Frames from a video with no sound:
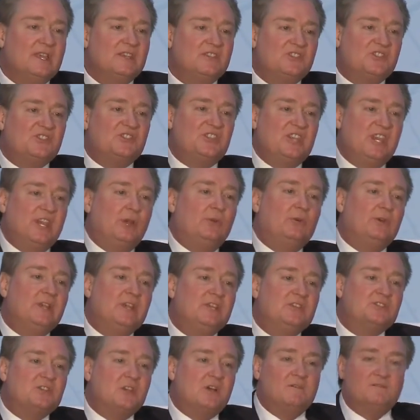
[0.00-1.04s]

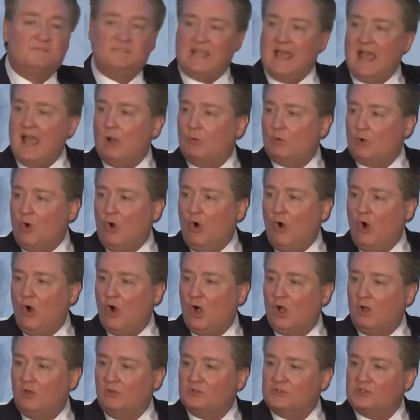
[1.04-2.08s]
series of town
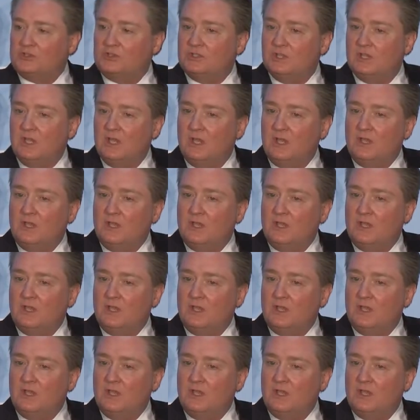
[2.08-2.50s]
halls